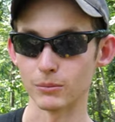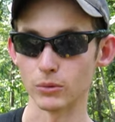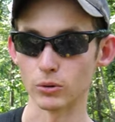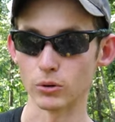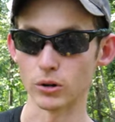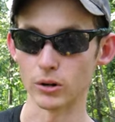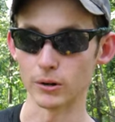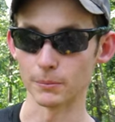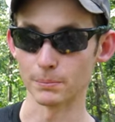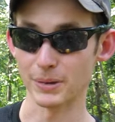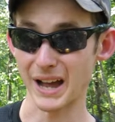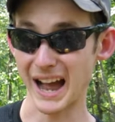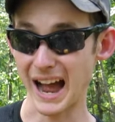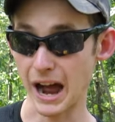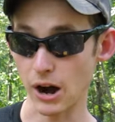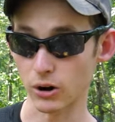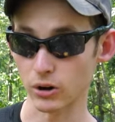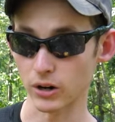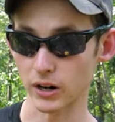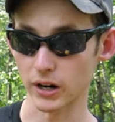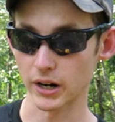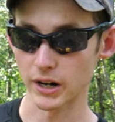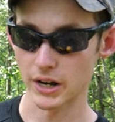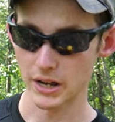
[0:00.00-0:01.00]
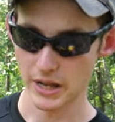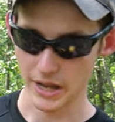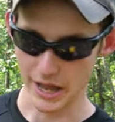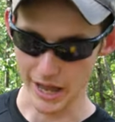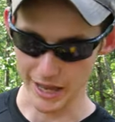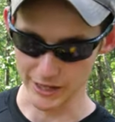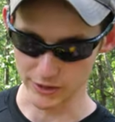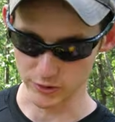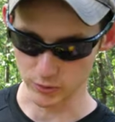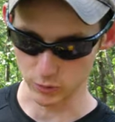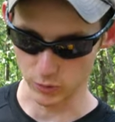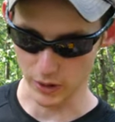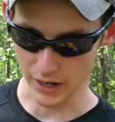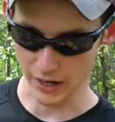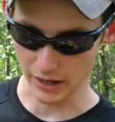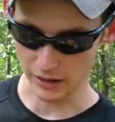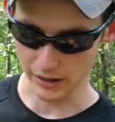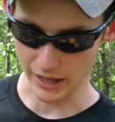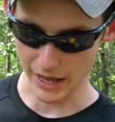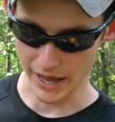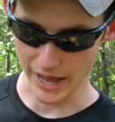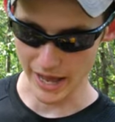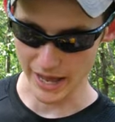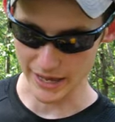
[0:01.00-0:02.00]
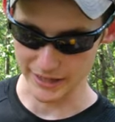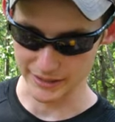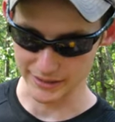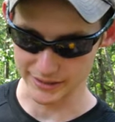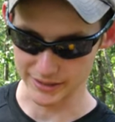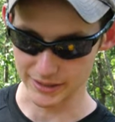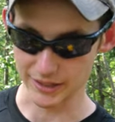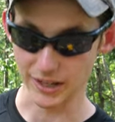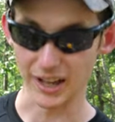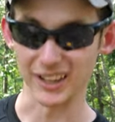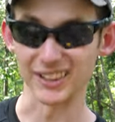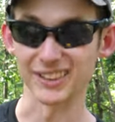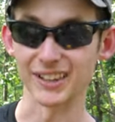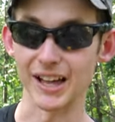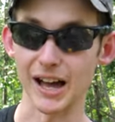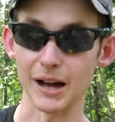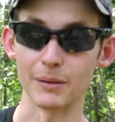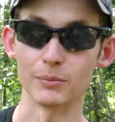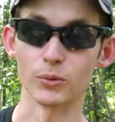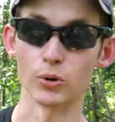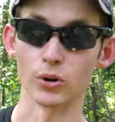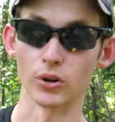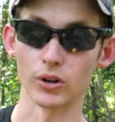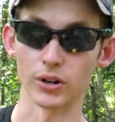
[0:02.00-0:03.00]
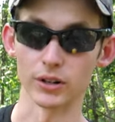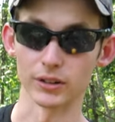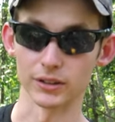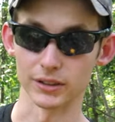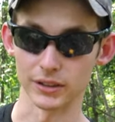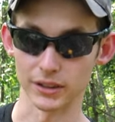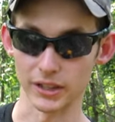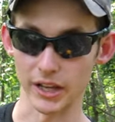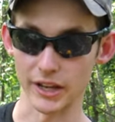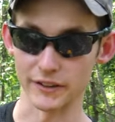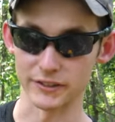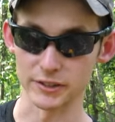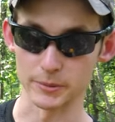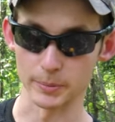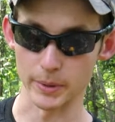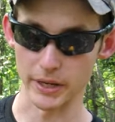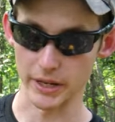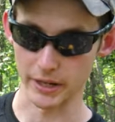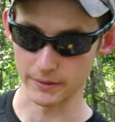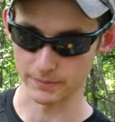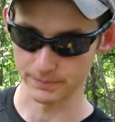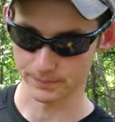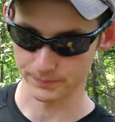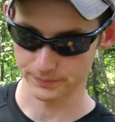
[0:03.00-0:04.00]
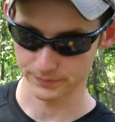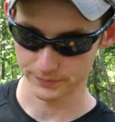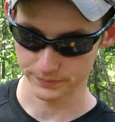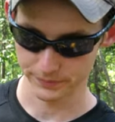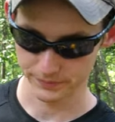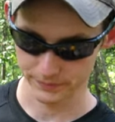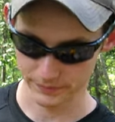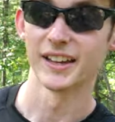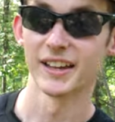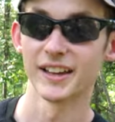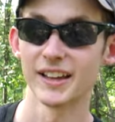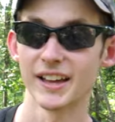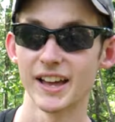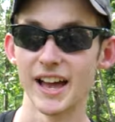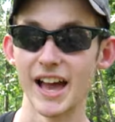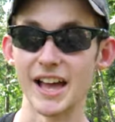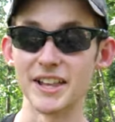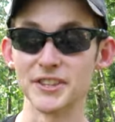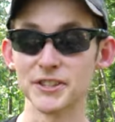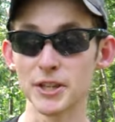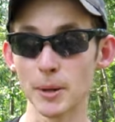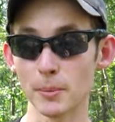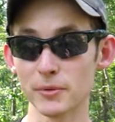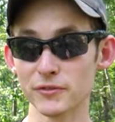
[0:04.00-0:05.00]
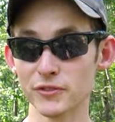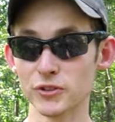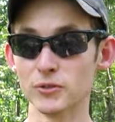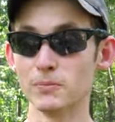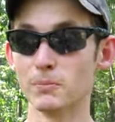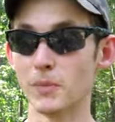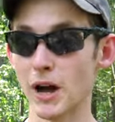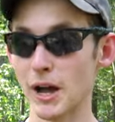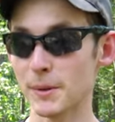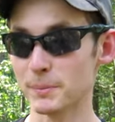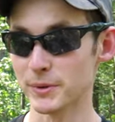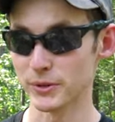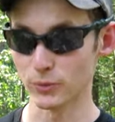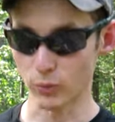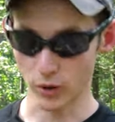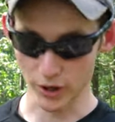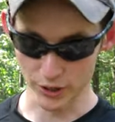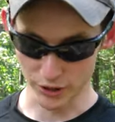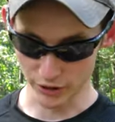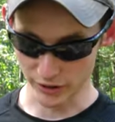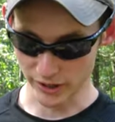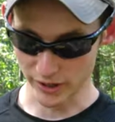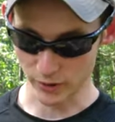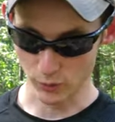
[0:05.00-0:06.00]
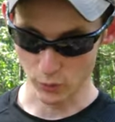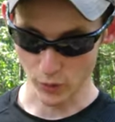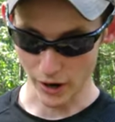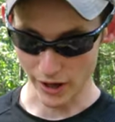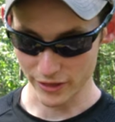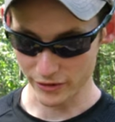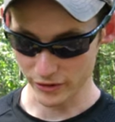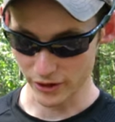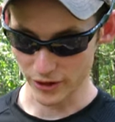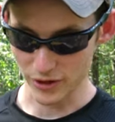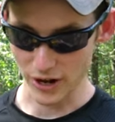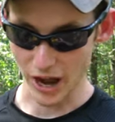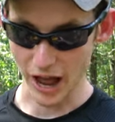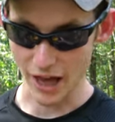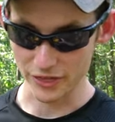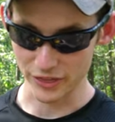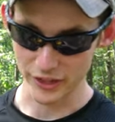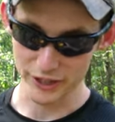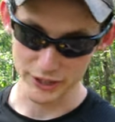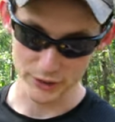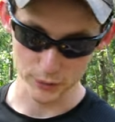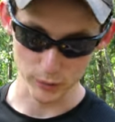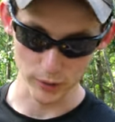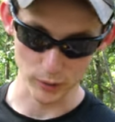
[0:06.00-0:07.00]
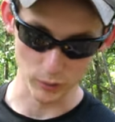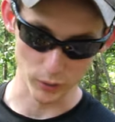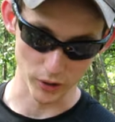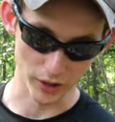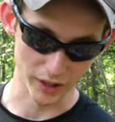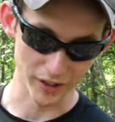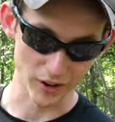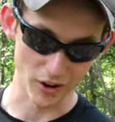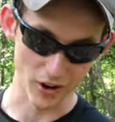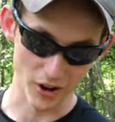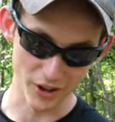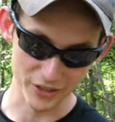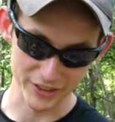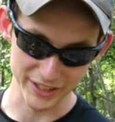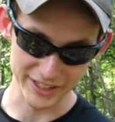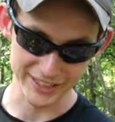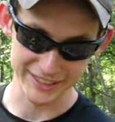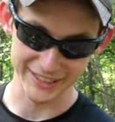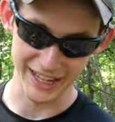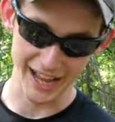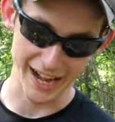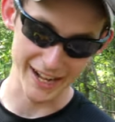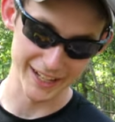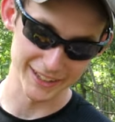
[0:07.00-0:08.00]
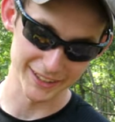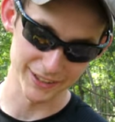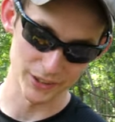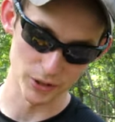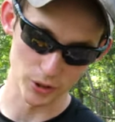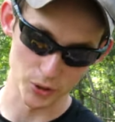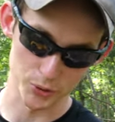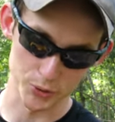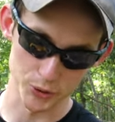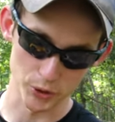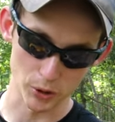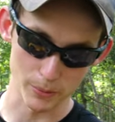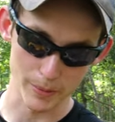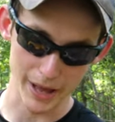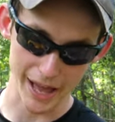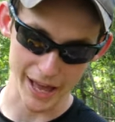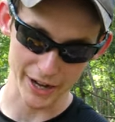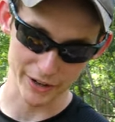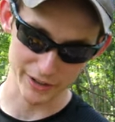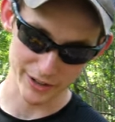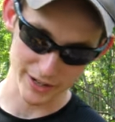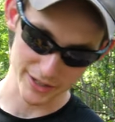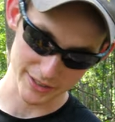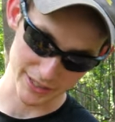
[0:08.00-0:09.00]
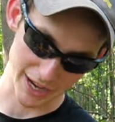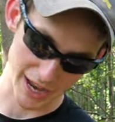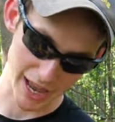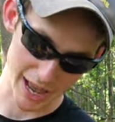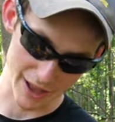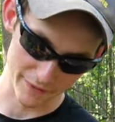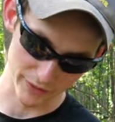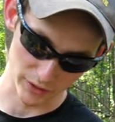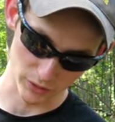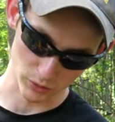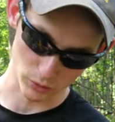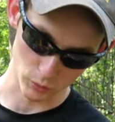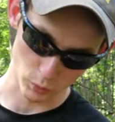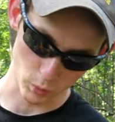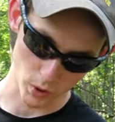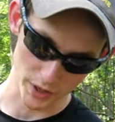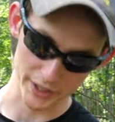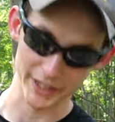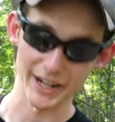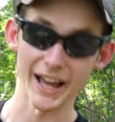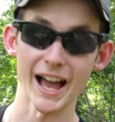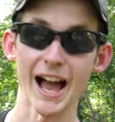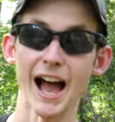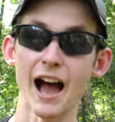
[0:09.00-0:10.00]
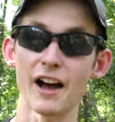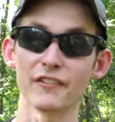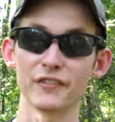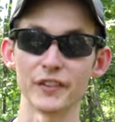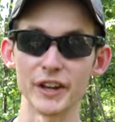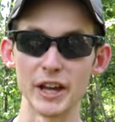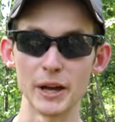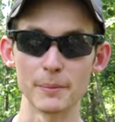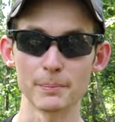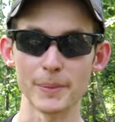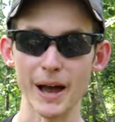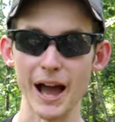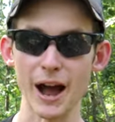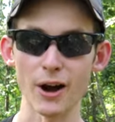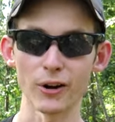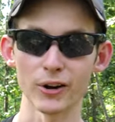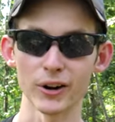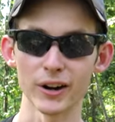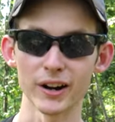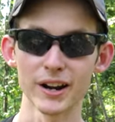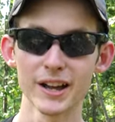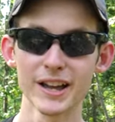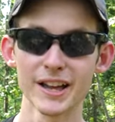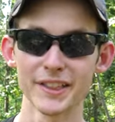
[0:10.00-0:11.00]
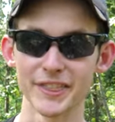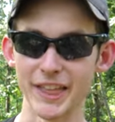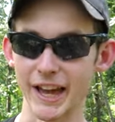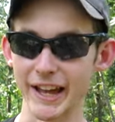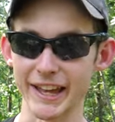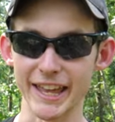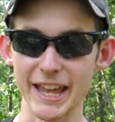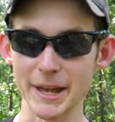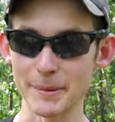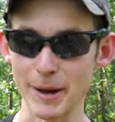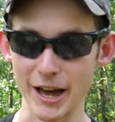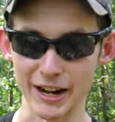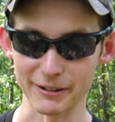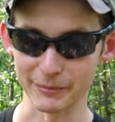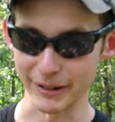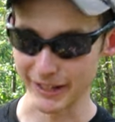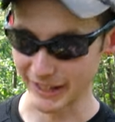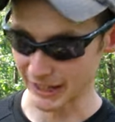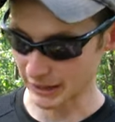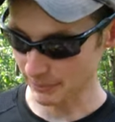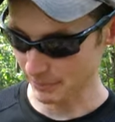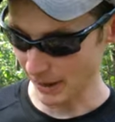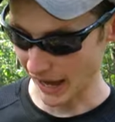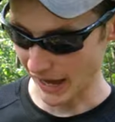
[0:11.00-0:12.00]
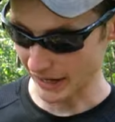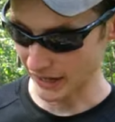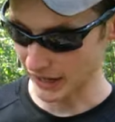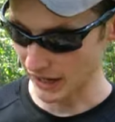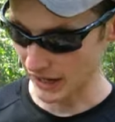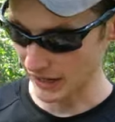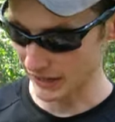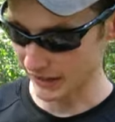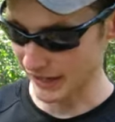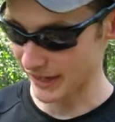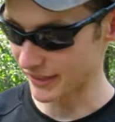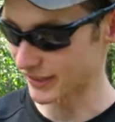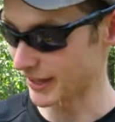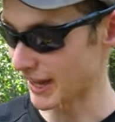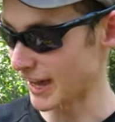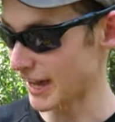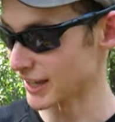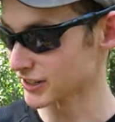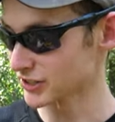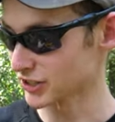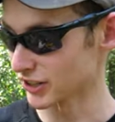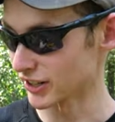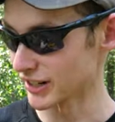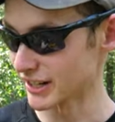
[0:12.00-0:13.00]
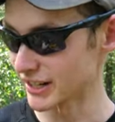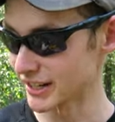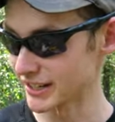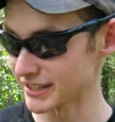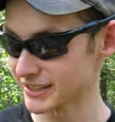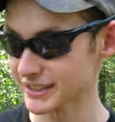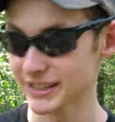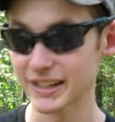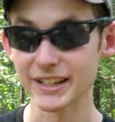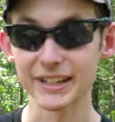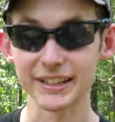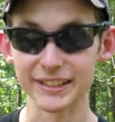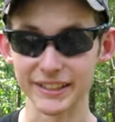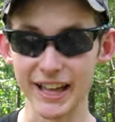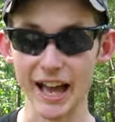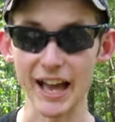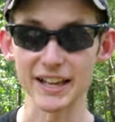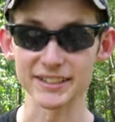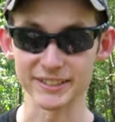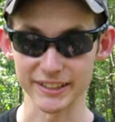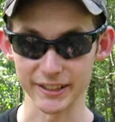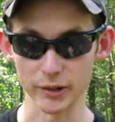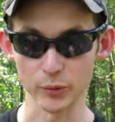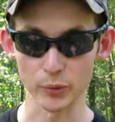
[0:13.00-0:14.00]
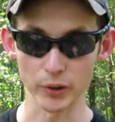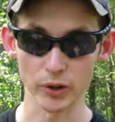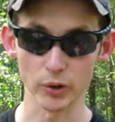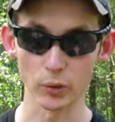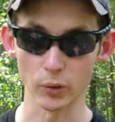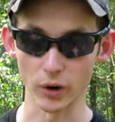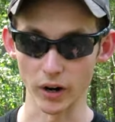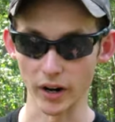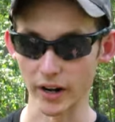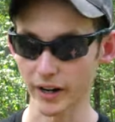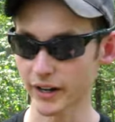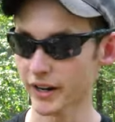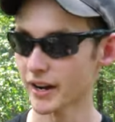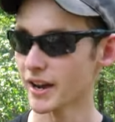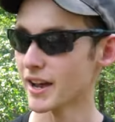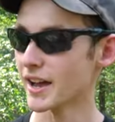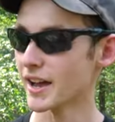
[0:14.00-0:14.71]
more power as well as a lot more lifespan. And some of you might be wondering whether or not this will work on these tiny little drill batteries. I have a one and a half amp hour that came out of my impact gun and the answer is yes, it will work